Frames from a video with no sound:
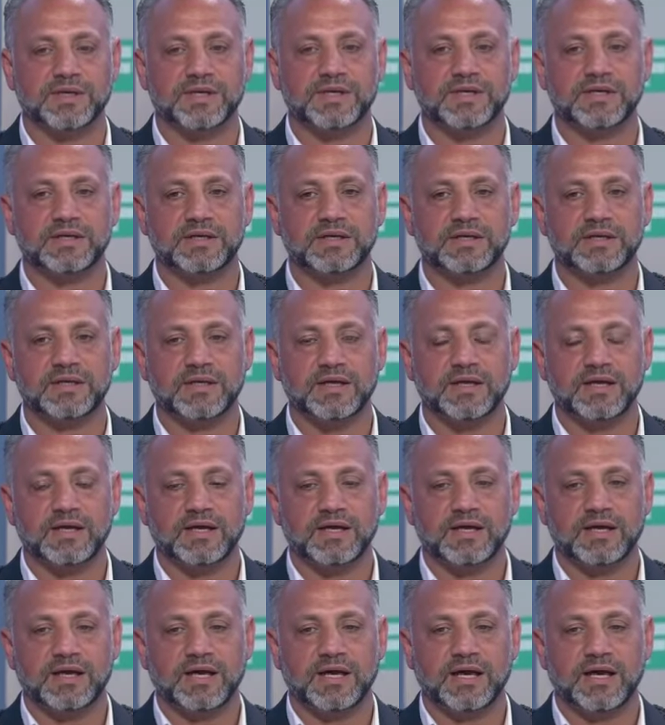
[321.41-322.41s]
And
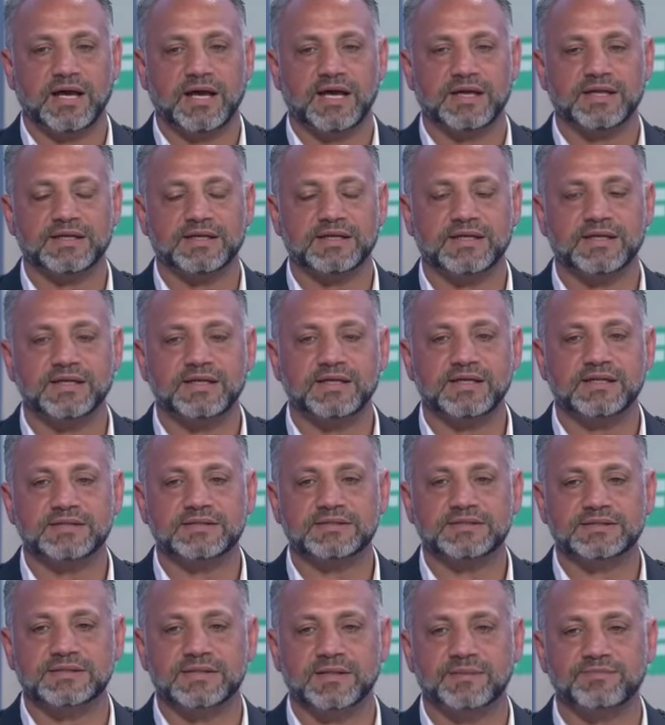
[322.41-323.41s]
I needed
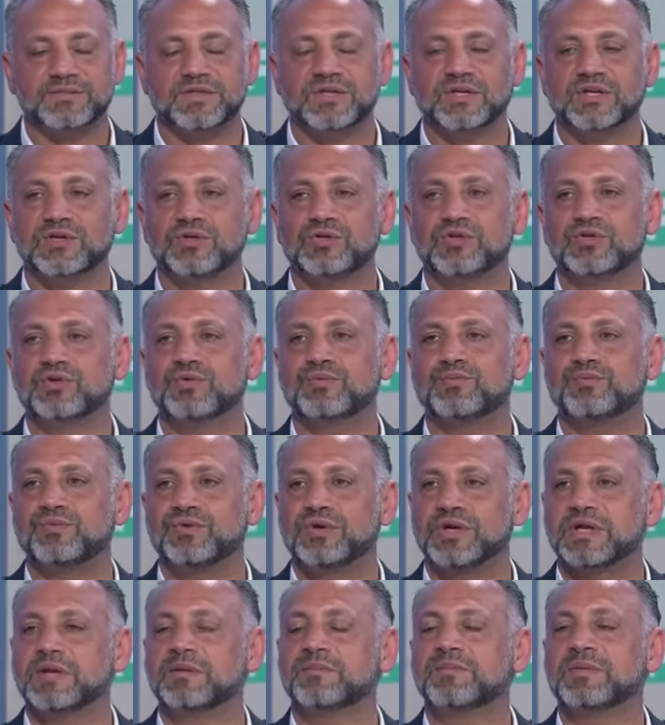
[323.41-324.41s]
something to
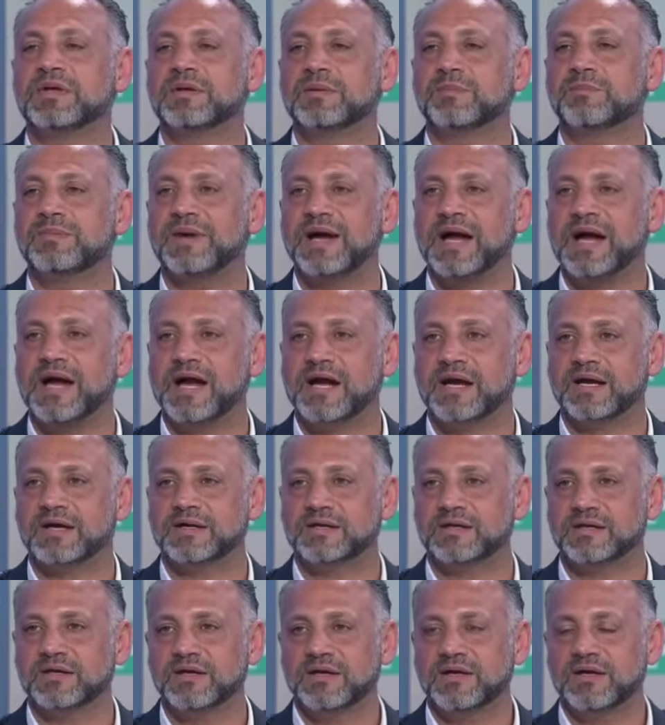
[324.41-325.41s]
bring me
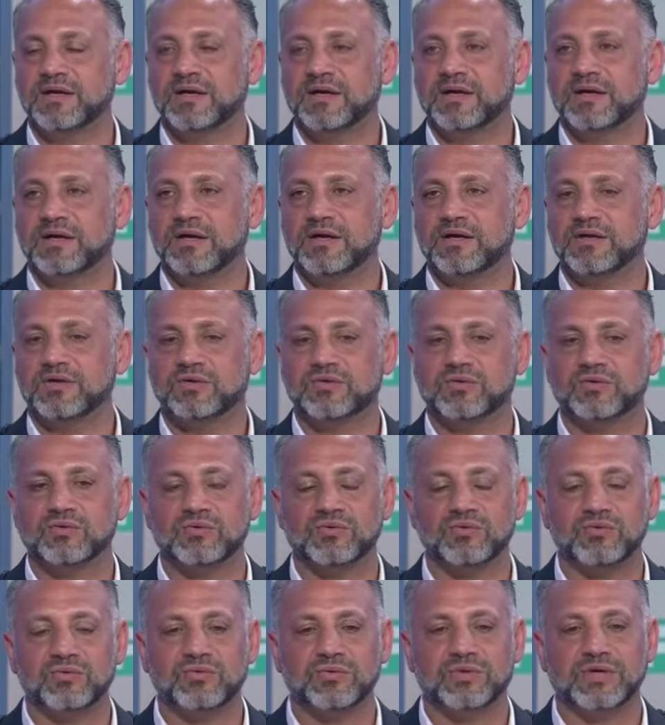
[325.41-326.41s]
back,
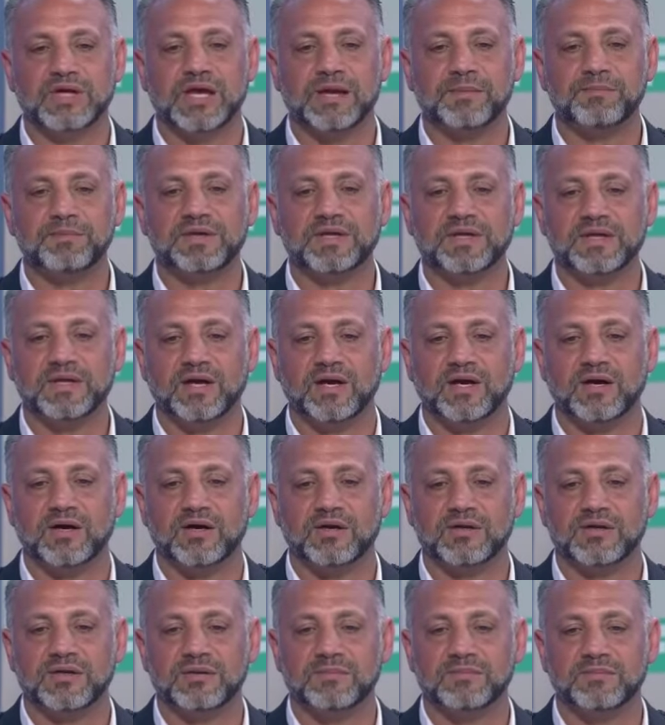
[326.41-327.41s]
to get me
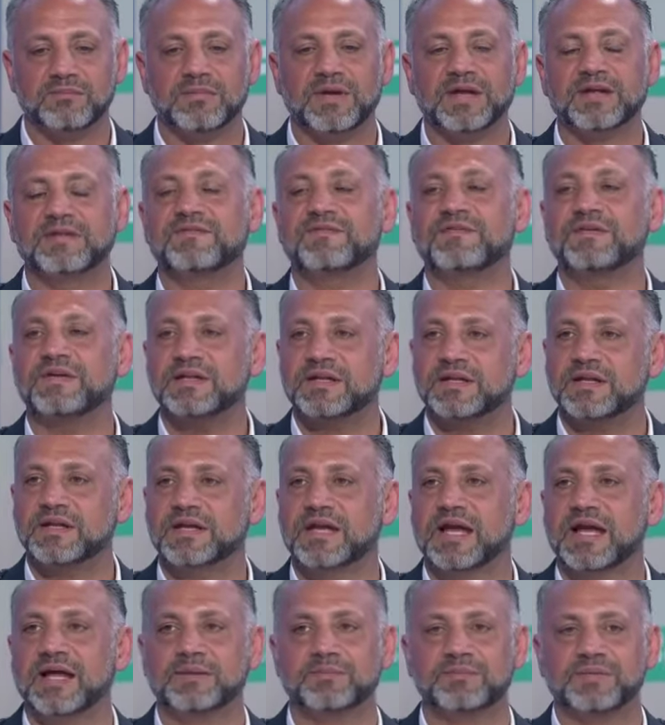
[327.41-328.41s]
on my feet
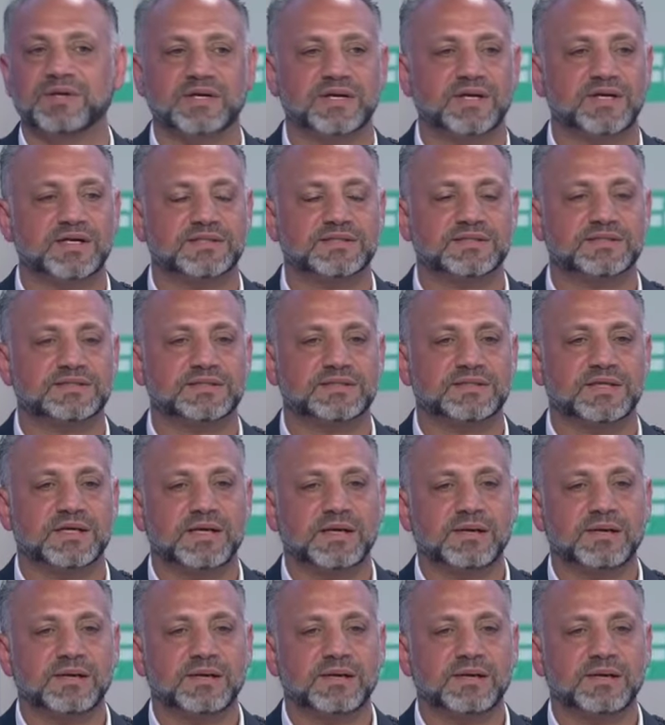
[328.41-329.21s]
again, because